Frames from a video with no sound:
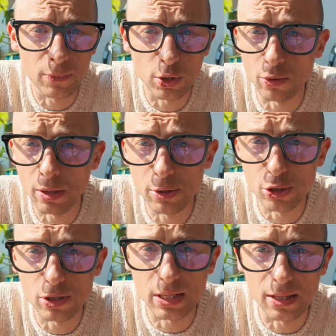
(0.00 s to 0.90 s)
their
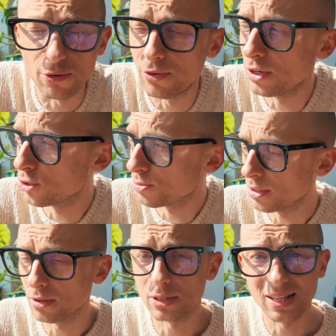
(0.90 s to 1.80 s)
images and their videos
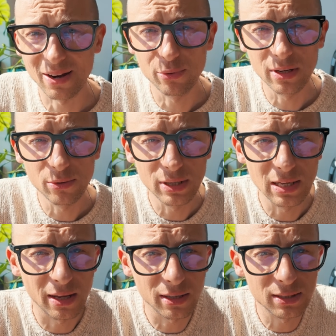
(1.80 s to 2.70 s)
because I really
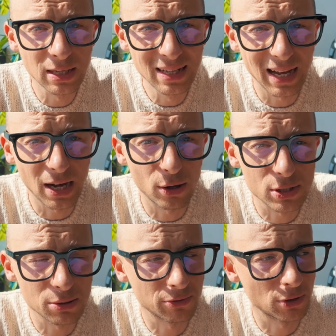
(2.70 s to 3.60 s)
liked how
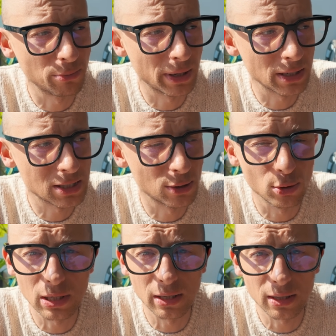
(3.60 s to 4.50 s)
some of their bikes
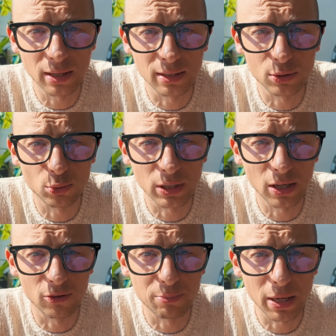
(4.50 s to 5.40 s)
looked like and what
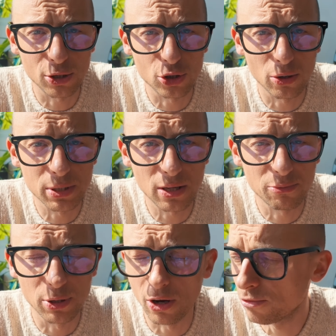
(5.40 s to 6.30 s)
kind of paint jobs
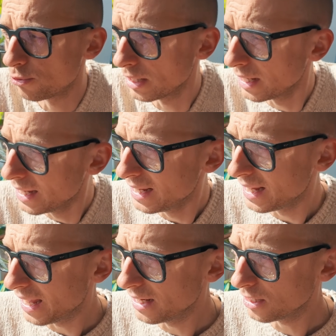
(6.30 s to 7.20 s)
they've been offering.
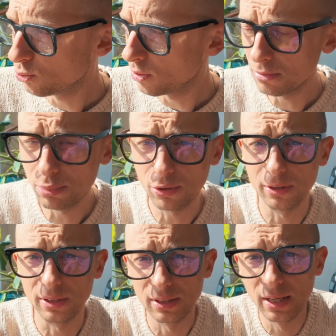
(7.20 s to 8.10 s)
And at one
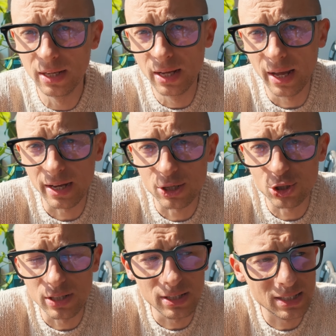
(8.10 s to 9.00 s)
point,
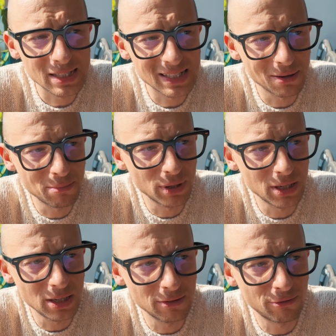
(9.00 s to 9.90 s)
actually,
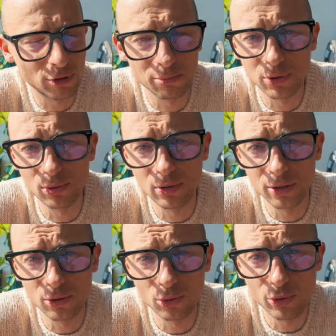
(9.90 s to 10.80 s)
somebody from
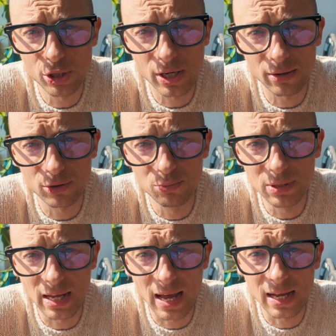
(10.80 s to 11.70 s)
Yoeleo reached out to
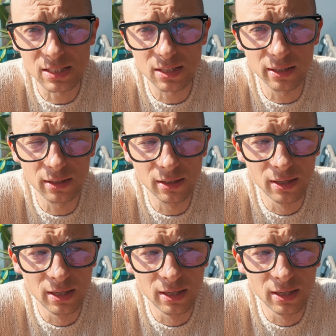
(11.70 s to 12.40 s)
me asking